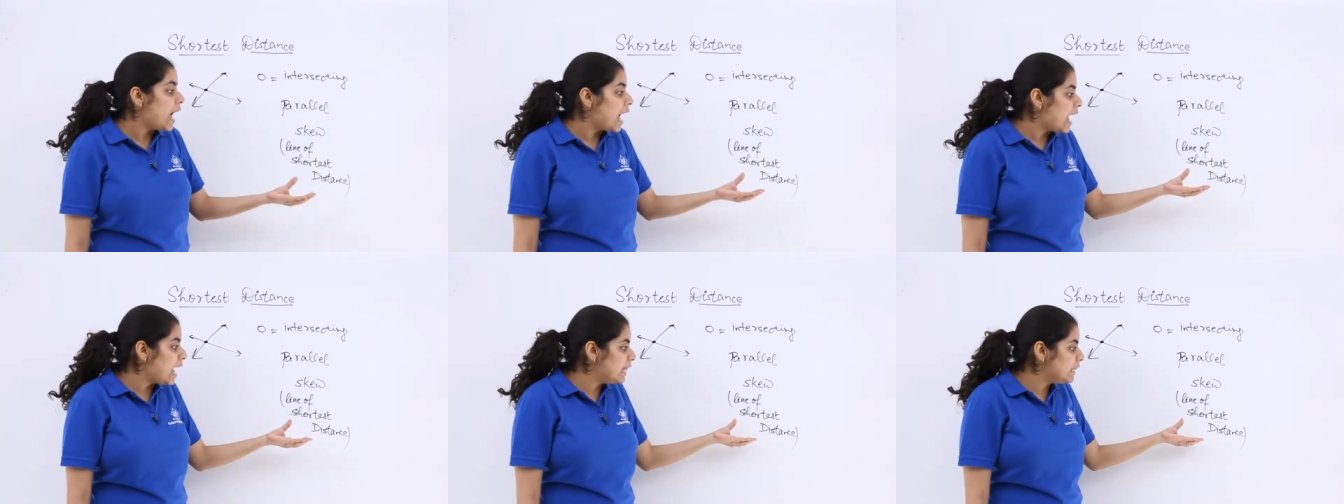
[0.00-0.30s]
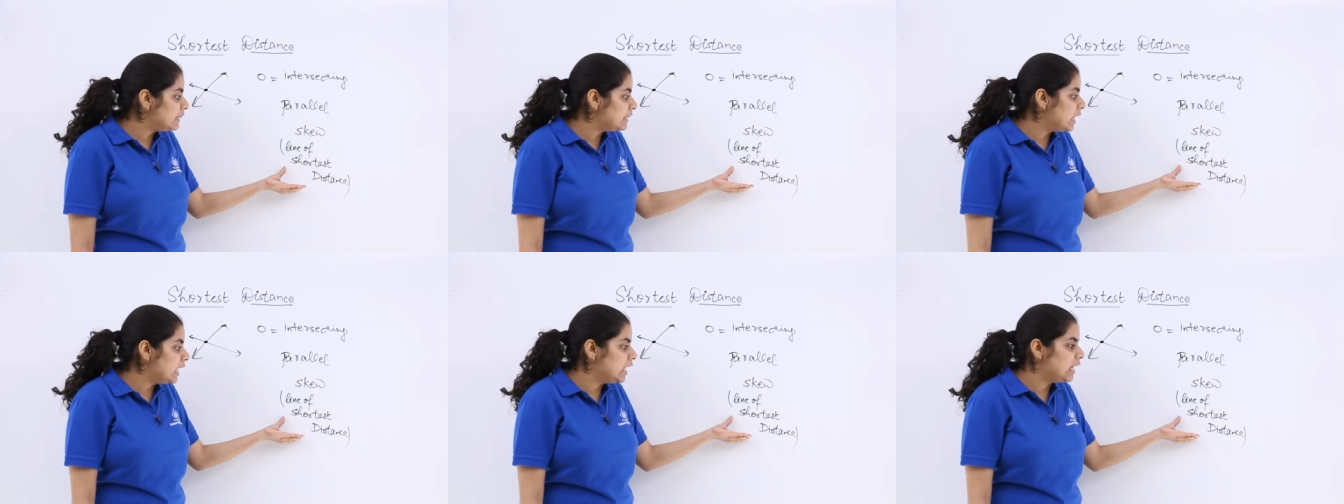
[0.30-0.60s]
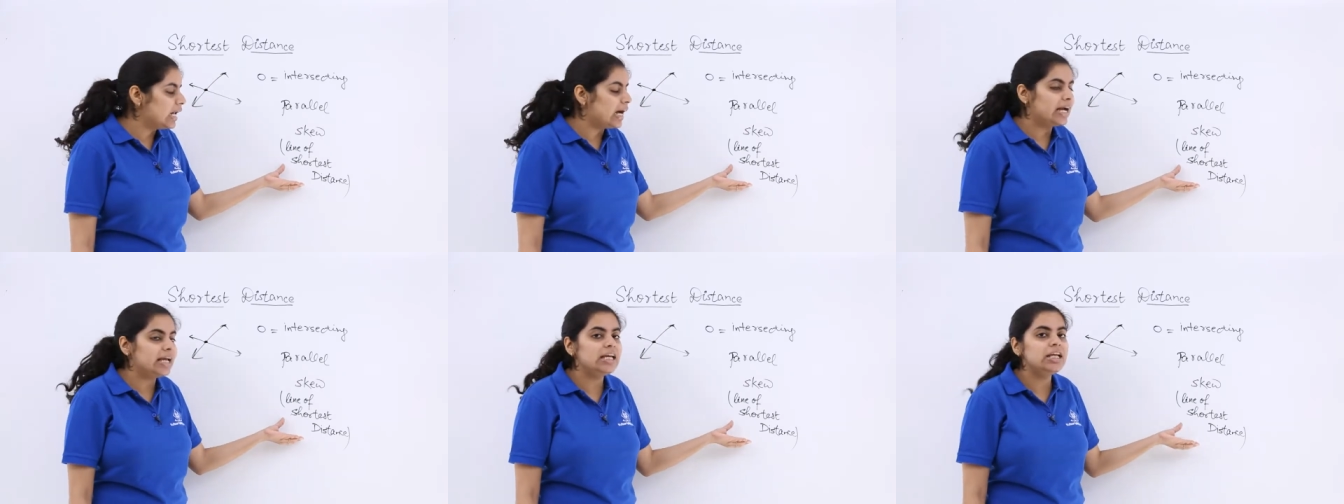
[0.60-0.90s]
and the
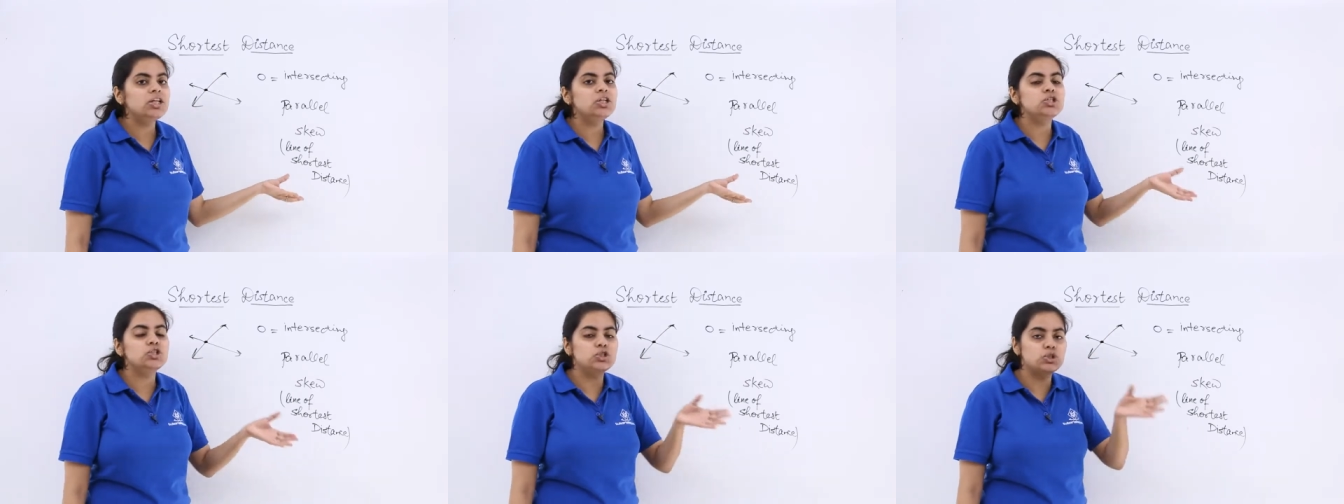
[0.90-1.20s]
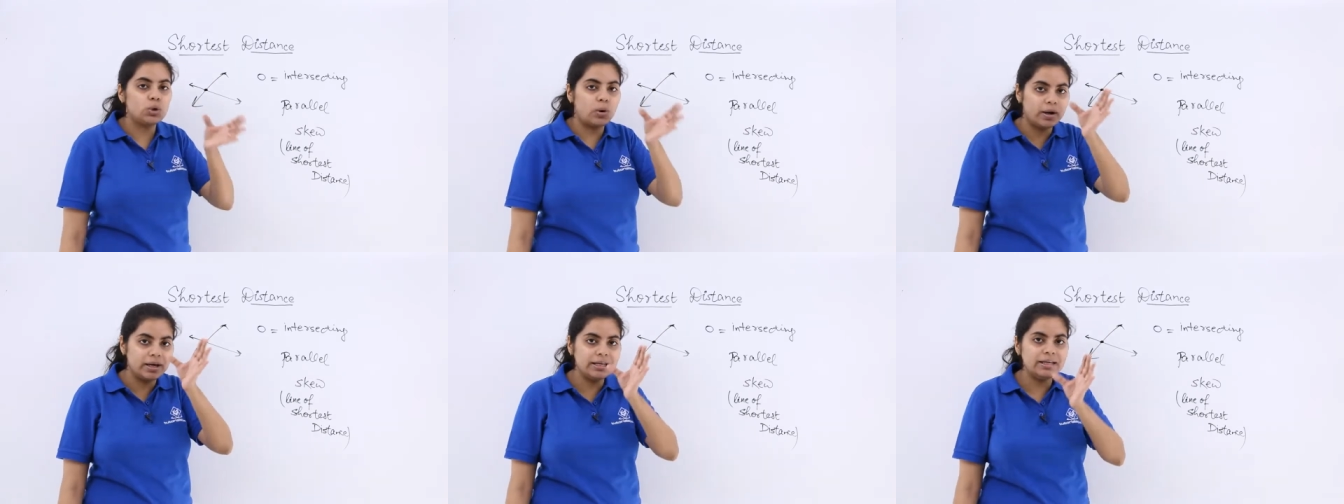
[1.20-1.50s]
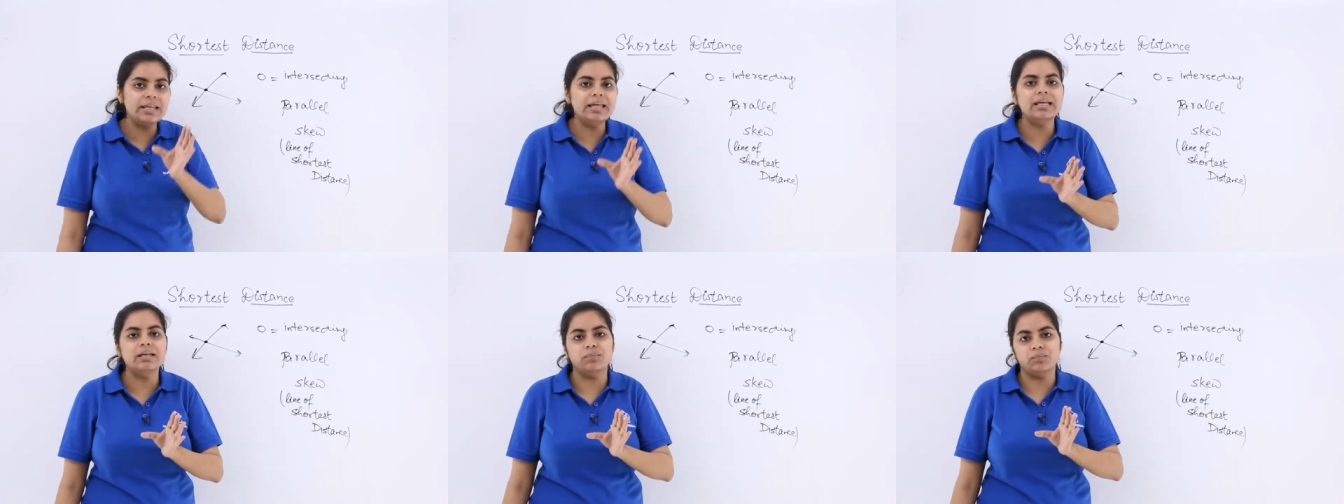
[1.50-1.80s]
line
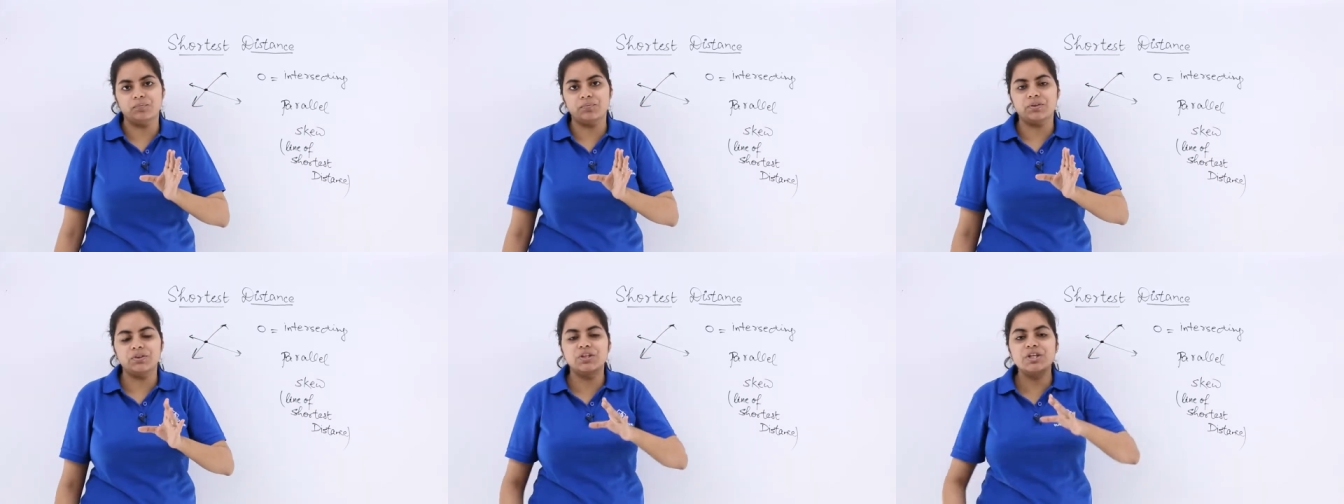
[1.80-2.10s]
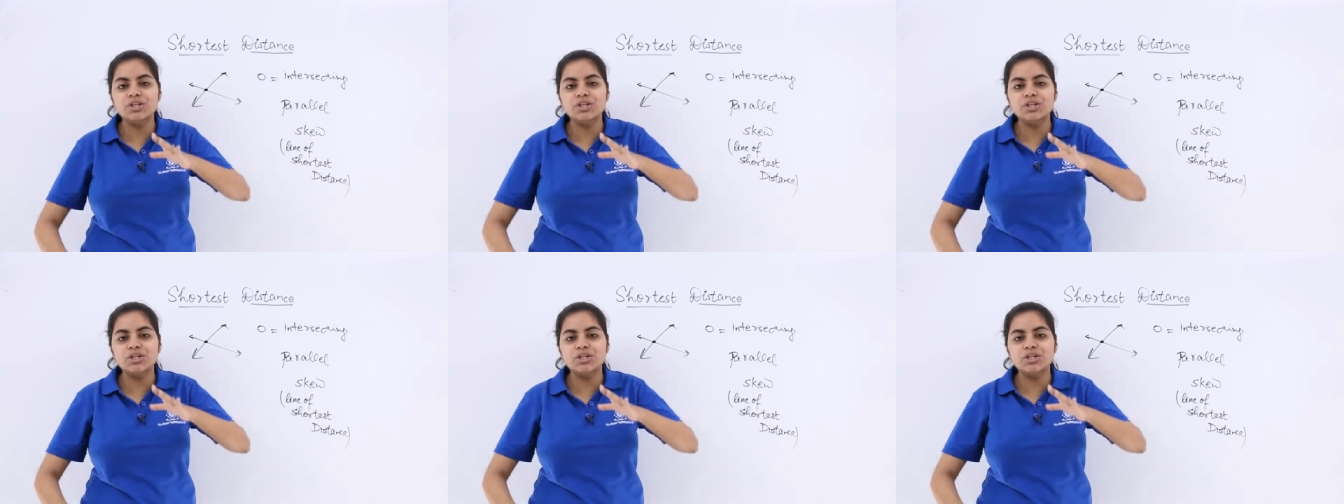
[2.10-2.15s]
joining